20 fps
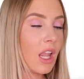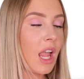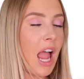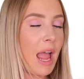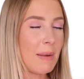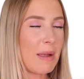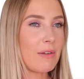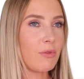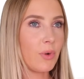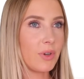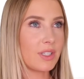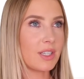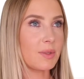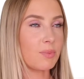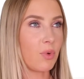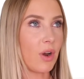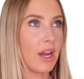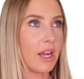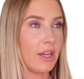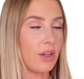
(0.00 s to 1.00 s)
and my voice is
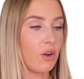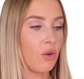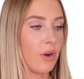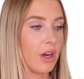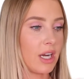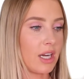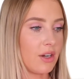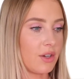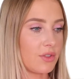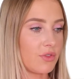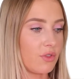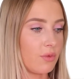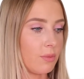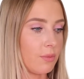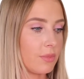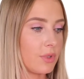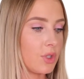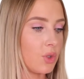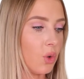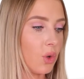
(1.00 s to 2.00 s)
breaking already just
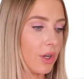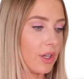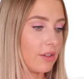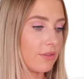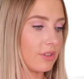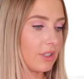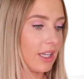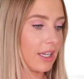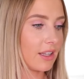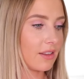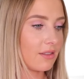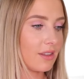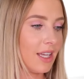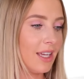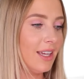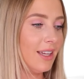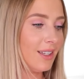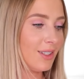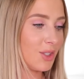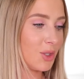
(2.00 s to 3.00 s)
from talking for like
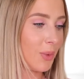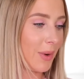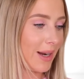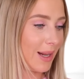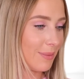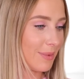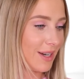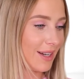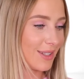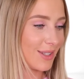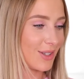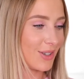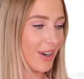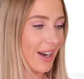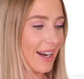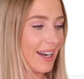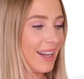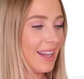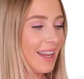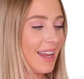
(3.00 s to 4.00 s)
20 minutes
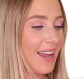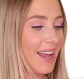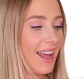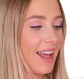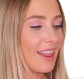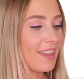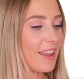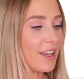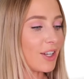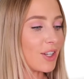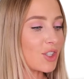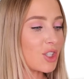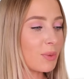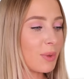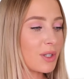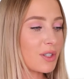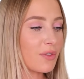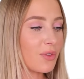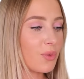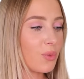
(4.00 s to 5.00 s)
straight. Thank you so
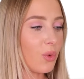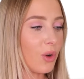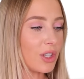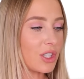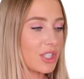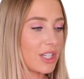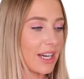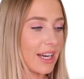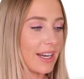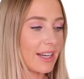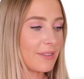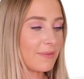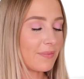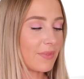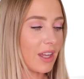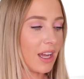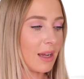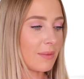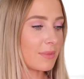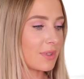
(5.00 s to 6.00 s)
much for
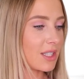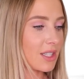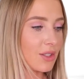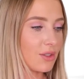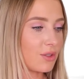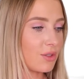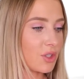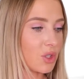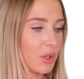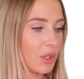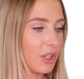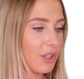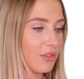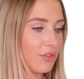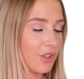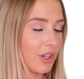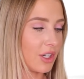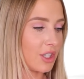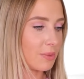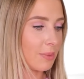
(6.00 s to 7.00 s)
watching. I'm still showing you
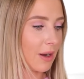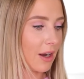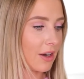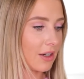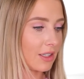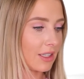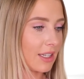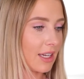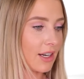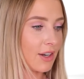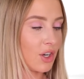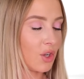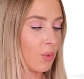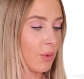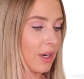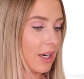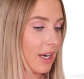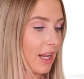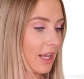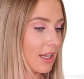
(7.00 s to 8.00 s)
footage apparently. I don't know
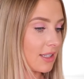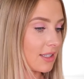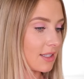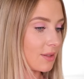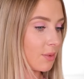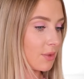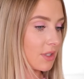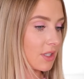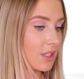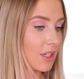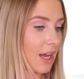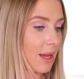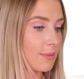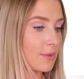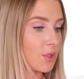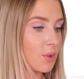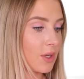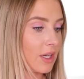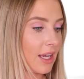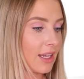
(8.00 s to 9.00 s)
when it ends. What's the
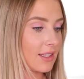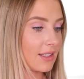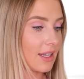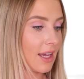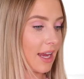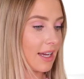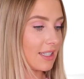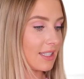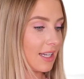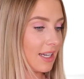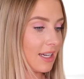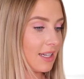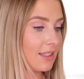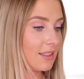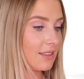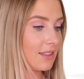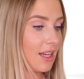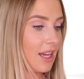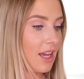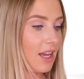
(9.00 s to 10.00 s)
time?
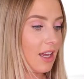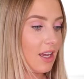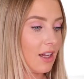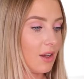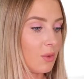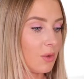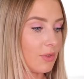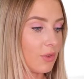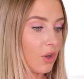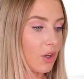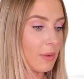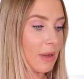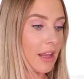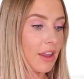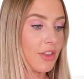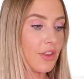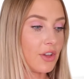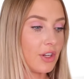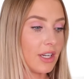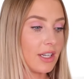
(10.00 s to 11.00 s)
28:18. We've got
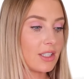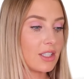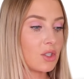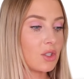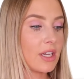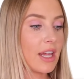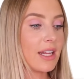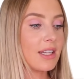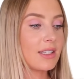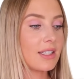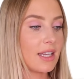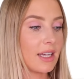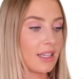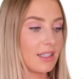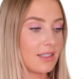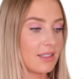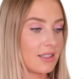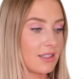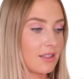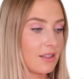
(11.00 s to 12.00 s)
about 15
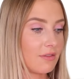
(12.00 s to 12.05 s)
seconds